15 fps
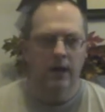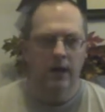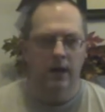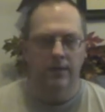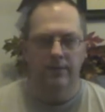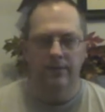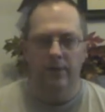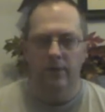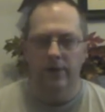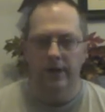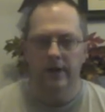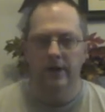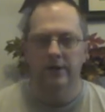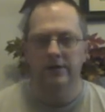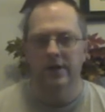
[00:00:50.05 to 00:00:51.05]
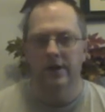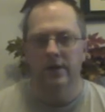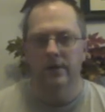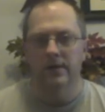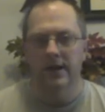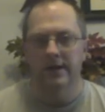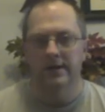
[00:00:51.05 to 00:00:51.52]
I'm 40 years
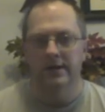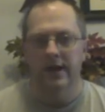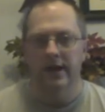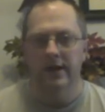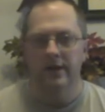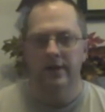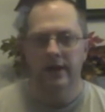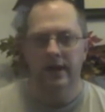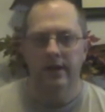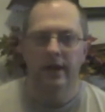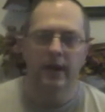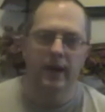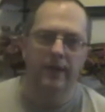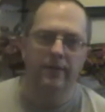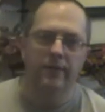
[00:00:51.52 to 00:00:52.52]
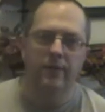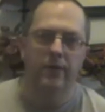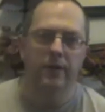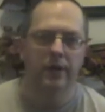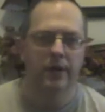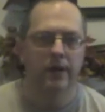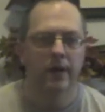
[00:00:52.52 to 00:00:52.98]
old. They say you need to have
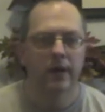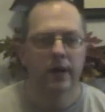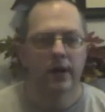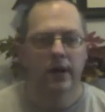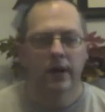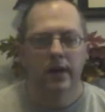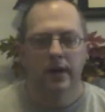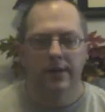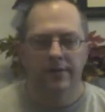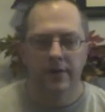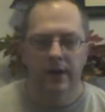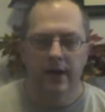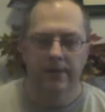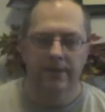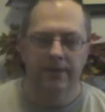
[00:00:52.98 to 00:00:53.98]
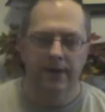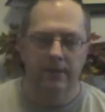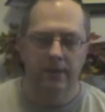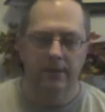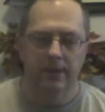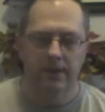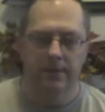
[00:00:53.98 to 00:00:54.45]
one. If you have a
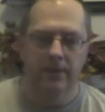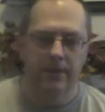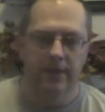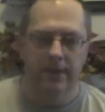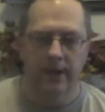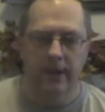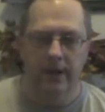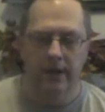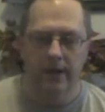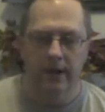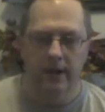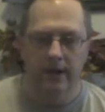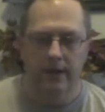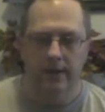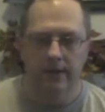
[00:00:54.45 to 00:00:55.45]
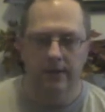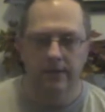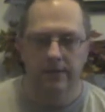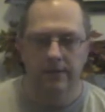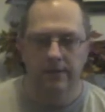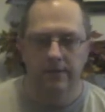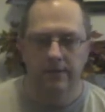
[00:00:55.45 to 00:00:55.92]
family member that
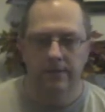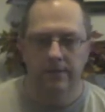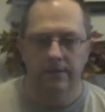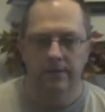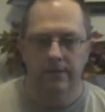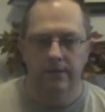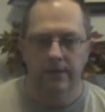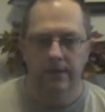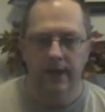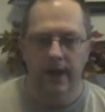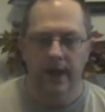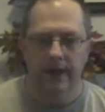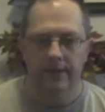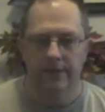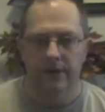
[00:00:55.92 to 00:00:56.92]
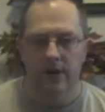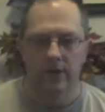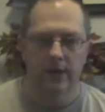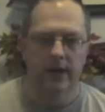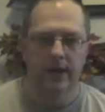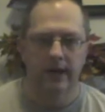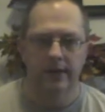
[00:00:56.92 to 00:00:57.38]
died of
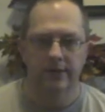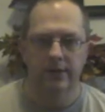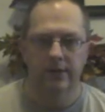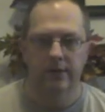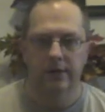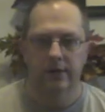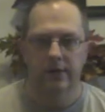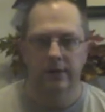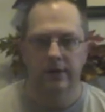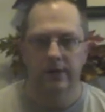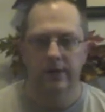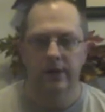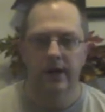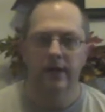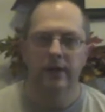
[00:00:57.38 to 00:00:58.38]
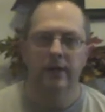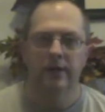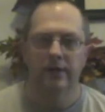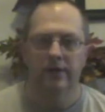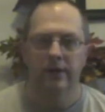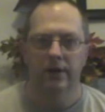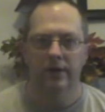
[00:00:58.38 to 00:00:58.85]
colon cancer, you need to
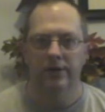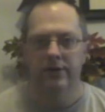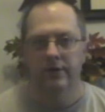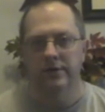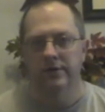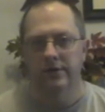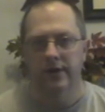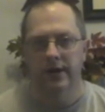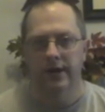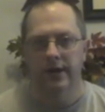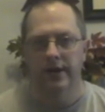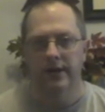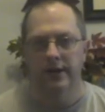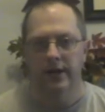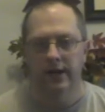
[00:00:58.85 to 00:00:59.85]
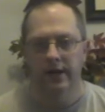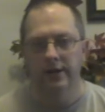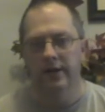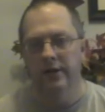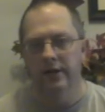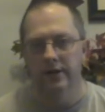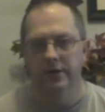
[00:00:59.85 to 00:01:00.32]
start your screening 10
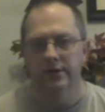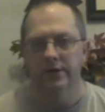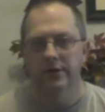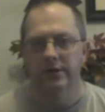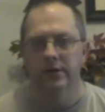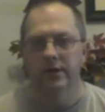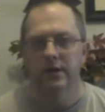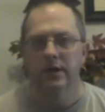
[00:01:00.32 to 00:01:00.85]
years